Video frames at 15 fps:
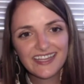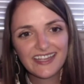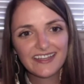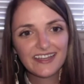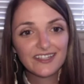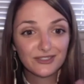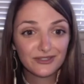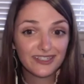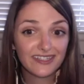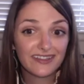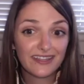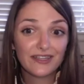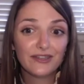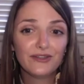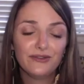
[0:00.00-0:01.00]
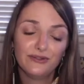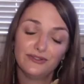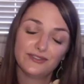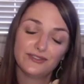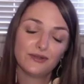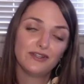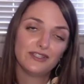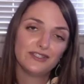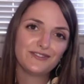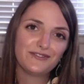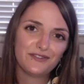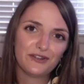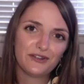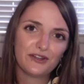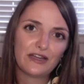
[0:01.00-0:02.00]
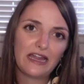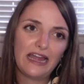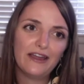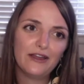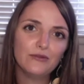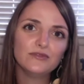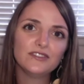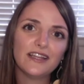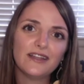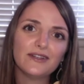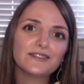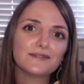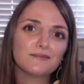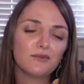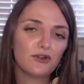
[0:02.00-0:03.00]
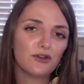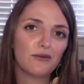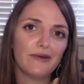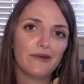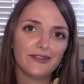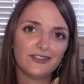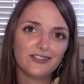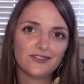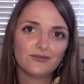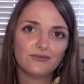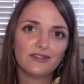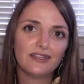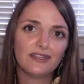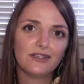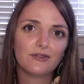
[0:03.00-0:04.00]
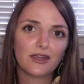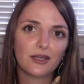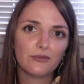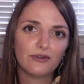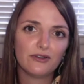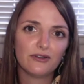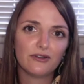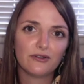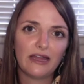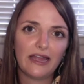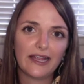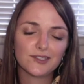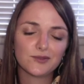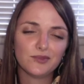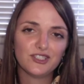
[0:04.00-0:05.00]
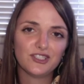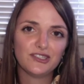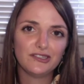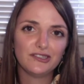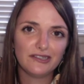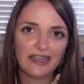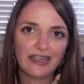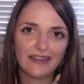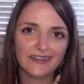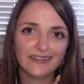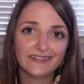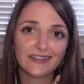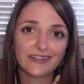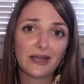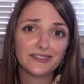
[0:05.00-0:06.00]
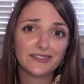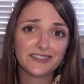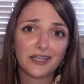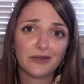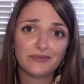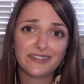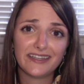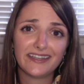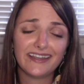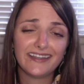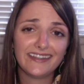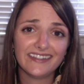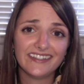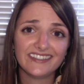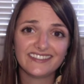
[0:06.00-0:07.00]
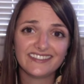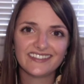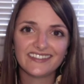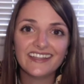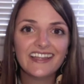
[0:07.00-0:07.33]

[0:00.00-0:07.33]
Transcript: And Andrea, thank you so much for telling us more about this really incredible exhibition and concept and ideas.